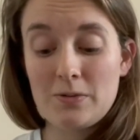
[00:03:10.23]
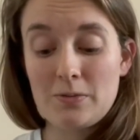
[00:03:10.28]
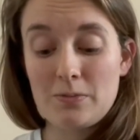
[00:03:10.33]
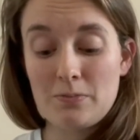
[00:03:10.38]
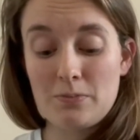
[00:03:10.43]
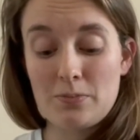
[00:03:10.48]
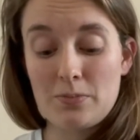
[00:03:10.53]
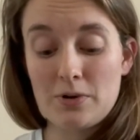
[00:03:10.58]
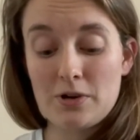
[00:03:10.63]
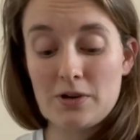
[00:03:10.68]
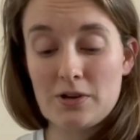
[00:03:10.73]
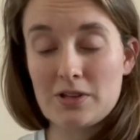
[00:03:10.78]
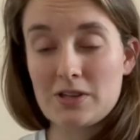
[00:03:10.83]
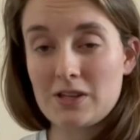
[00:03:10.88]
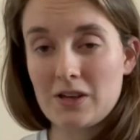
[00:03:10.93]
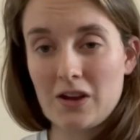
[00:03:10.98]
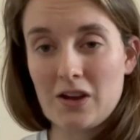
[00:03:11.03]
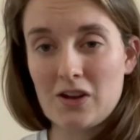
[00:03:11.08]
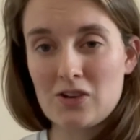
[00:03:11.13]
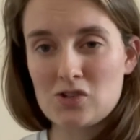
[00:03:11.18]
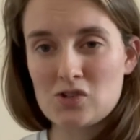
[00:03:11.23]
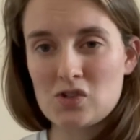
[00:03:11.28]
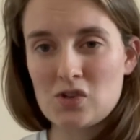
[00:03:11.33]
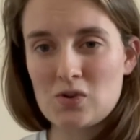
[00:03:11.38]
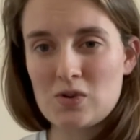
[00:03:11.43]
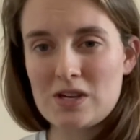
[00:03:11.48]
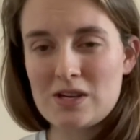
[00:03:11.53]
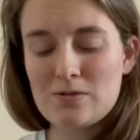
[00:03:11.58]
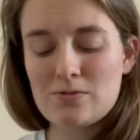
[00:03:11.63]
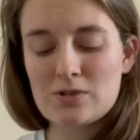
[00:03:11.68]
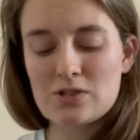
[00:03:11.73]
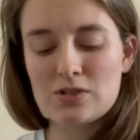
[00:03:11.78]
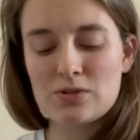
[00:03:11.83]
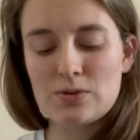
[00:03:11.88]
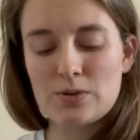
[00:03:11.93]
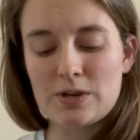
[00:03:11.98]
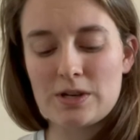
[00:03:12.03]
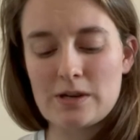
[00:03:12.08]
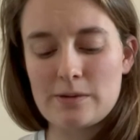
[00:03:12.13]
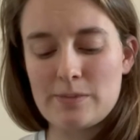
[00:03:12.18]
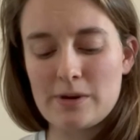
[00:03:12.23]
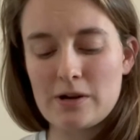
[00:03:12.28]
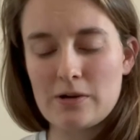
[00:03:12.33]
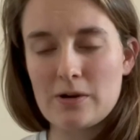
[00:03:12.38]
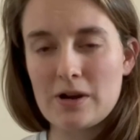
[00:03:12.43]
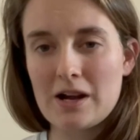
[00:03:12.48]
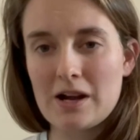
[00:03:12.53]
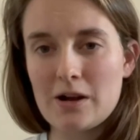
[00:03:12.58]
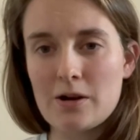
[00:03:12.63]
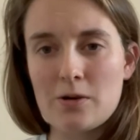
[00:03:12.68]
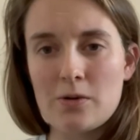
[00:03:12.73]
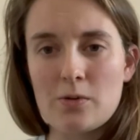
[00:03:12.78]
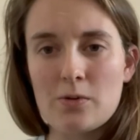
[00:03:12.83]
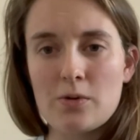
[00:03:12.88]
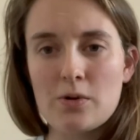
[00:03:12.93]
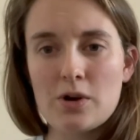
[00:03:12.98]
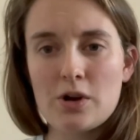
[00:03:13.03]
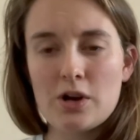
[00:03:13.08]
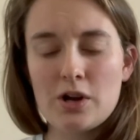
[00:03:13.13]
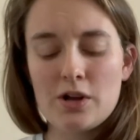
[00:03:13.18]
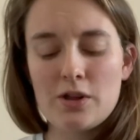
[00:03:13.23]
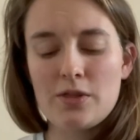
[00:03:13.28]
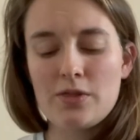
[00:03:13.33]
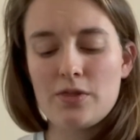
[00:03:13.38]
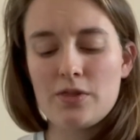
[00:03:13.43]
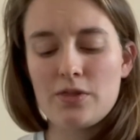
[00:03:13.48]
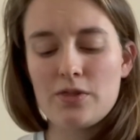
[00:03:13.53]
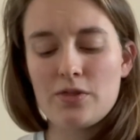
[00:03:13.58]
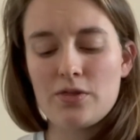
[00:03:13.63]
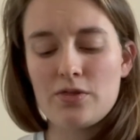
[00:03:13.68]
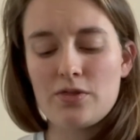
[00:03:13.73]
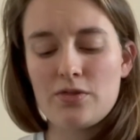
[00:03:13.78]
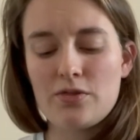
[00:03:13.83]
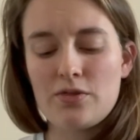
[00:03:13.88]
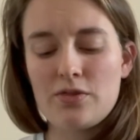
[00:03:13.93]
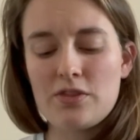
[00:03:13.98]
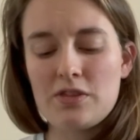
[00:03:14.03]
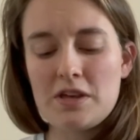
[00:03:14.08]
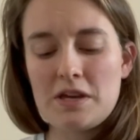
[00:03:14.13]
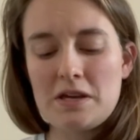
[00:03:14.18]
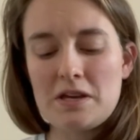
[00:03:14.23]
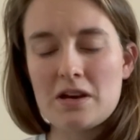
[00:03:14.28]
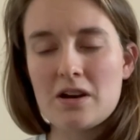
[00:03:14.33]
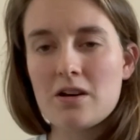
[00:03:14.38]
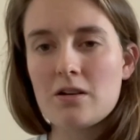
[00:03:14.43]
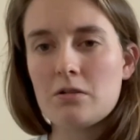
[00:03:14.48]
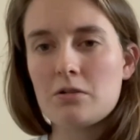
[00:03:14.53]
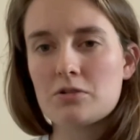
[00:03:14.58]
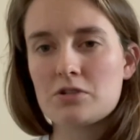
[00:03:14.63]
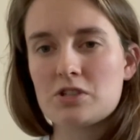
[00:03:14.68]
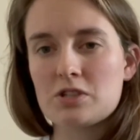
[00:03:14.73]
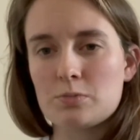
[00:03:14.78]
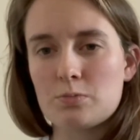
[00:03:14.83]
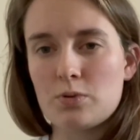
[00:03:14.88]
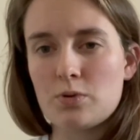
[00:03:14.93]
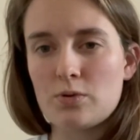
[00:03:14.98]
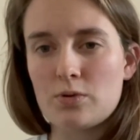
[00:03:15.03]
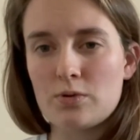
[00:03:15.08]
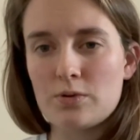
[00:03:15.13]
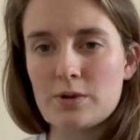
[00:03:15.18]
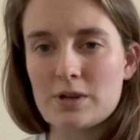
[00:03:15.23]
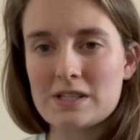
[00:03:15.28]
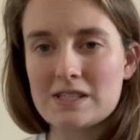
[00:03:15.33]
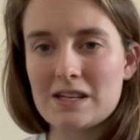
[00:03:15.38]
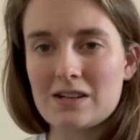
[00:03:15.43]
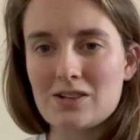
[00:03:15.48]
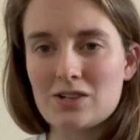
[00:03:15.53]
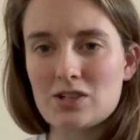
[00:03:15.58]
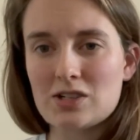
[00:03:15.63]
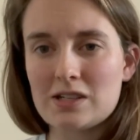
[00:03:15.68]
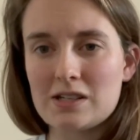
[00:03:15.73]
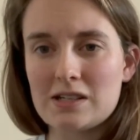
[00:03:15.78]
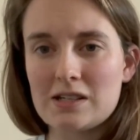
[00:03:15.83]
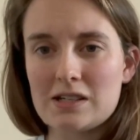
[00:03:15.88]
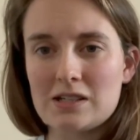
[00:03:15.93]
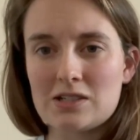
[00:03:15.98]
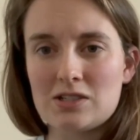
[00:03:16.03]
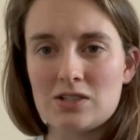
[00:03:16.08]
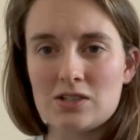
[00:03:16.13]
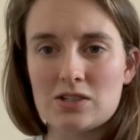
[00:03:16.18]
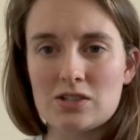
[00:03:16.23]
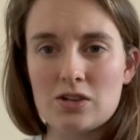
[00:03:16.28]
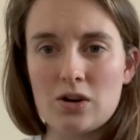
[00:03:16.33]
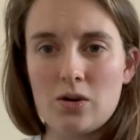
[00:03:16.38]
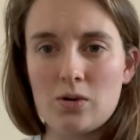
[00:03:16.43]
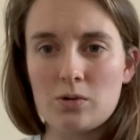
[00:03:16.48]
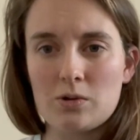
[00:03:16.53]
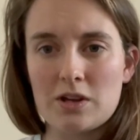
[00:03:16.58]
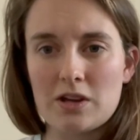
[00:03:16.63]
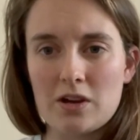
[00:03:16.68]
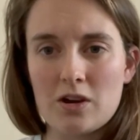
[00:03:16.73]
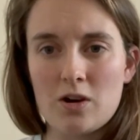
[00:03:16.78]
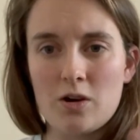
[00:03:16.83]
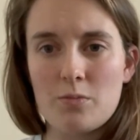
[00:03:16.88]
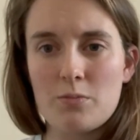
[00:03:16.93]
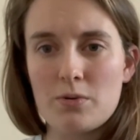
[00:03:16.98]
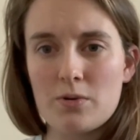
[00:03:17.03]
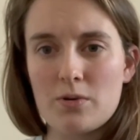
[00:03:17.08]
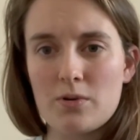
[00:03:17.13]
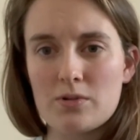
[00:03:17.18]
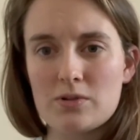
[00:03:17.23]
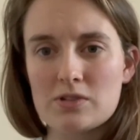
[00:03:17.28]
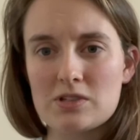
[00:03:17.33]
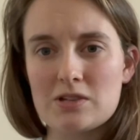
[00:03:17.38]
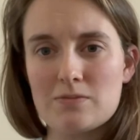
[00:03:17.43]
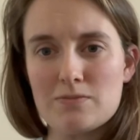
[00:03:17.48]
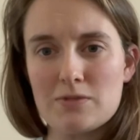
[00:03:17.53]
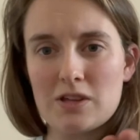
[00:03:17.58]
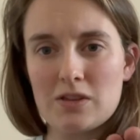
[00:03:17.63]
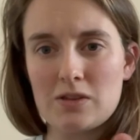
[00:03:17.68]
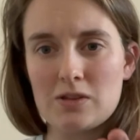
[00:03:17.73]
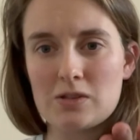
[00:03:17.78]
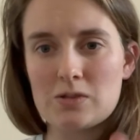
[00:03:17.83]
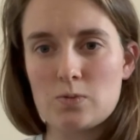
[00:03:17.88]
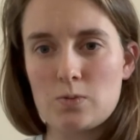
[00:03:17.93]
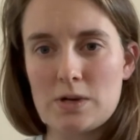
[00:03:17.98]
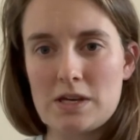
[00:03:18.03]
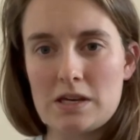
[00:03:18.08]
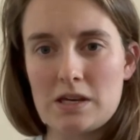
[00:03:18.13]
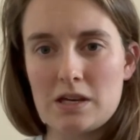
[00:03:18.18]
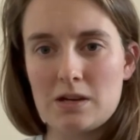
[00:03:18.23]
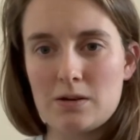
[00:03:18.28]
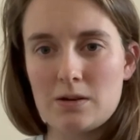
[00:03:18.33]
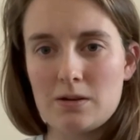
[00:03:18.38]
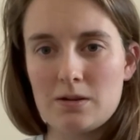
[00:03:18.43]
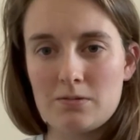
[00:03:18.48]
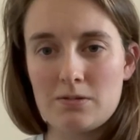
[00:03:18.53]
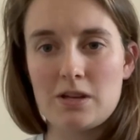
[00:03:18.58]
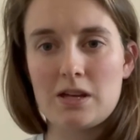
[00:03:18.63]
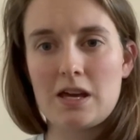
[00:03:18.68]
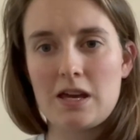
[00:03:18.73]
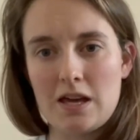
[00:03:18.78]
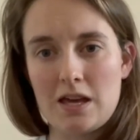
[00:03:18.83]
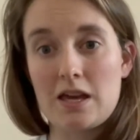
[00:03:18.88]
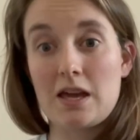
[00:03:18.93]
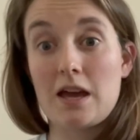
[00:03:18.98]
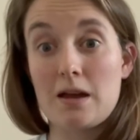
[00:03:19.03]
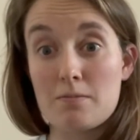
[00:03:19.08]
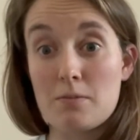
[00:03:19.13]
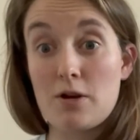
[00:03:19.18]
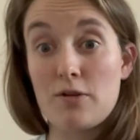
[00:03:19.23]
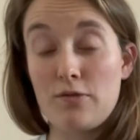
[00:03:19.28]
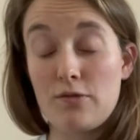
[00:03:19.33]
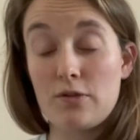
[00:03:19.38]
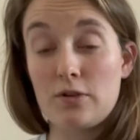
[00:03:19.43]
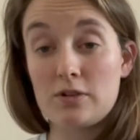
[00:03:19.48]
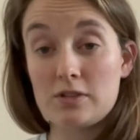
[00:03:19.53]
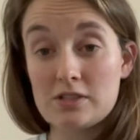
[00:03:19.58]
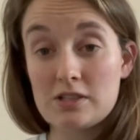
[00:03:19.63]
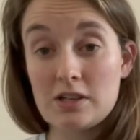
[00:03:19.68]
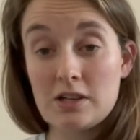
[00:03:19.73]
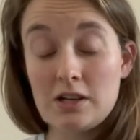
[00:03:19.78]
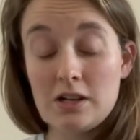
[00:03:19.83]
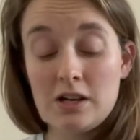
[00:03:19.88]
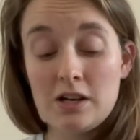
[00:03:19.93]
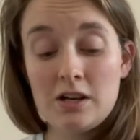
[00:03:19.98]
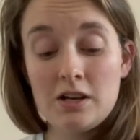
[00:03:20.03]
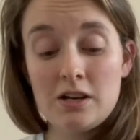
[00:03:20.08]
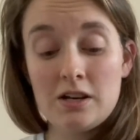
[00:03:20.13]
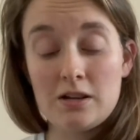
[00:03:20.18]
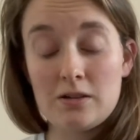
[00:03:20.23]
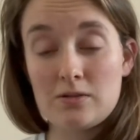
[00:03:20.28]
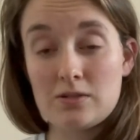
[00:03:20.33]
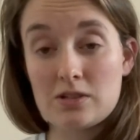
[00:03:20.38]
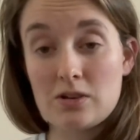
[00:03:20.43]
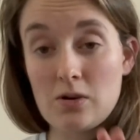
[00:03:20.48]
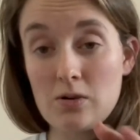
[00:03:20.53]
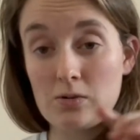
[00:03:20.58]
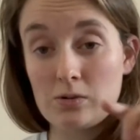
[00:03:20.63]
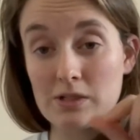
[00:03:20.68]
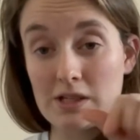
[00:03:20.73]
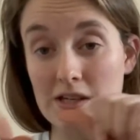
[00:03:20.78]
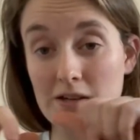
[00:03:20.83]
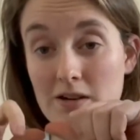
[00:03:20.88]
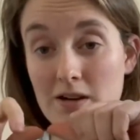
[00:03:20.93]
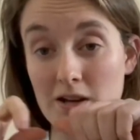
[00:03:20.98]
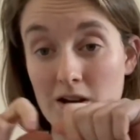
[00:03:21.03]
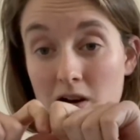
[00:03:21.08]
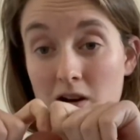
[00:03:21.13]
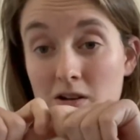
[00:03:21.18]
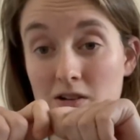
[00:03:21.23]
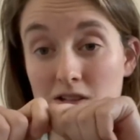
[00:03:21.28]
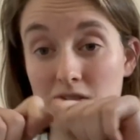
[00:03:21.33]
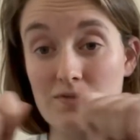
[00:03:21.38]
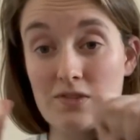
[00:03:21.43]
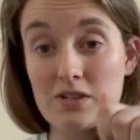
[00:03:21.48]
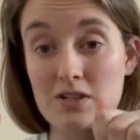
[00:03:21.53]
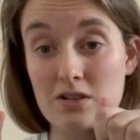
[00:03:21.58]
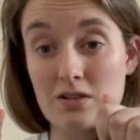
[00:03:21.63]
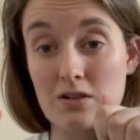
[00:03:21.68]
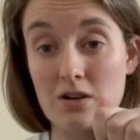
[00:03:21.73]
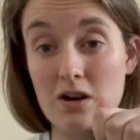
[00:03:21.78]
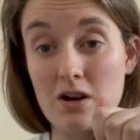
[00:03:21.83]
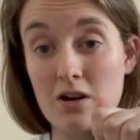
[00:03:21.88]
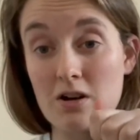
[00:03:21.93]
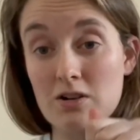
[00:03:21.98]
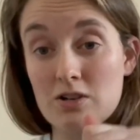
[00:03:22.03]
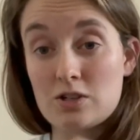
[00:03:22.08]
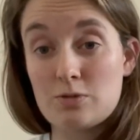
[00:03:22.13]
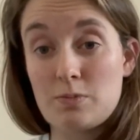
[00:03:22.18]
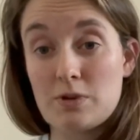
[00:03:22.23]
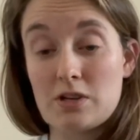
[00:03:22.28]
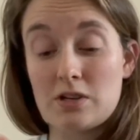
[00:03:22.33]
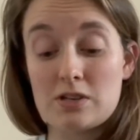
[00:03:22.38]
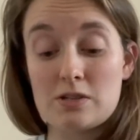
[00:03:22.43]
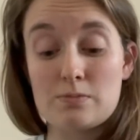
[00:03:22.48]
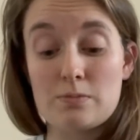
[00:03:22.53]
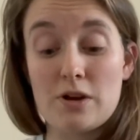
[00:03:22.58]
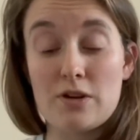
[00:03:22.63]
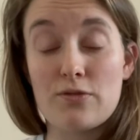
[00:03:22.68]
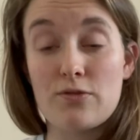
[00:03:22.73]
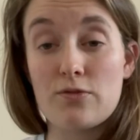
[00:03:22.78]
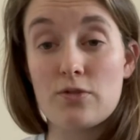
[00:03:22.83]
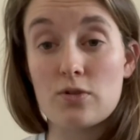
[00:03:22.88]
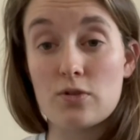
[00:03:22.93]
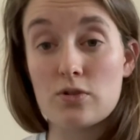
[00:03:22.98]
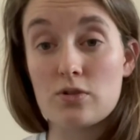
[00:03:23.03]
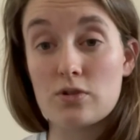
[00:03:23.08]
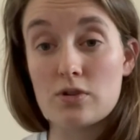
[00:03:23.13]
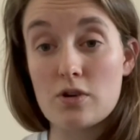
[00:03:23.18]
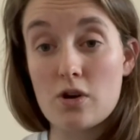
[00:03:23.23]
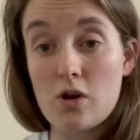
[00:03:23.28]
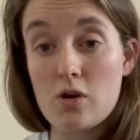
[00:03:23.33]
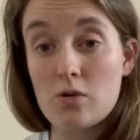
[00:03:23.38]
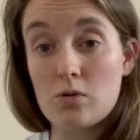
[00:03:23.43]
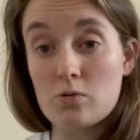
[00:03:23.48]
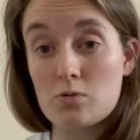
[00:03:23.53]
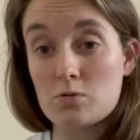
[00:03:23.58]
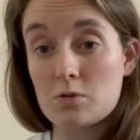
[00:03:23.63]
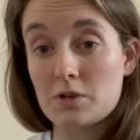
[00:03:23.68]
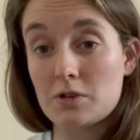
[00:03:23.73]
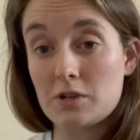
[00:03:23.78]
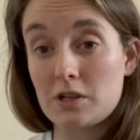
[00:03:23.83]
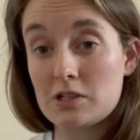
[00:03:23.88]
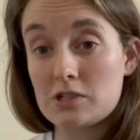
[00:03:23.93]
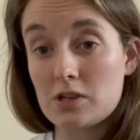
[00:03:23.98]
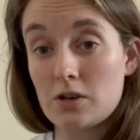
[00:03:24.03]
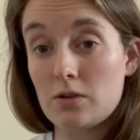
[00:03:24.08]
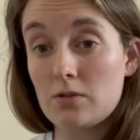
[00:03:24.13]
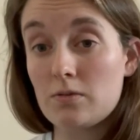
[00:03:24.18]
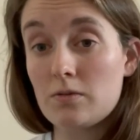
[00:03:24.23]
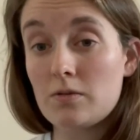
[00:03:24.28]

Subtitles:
But yeah, so he was talking about how the arch support essentially is just holding up something that's weak, aka my foot. It was holding an artificial arch because my foot couldn't hold one on its own,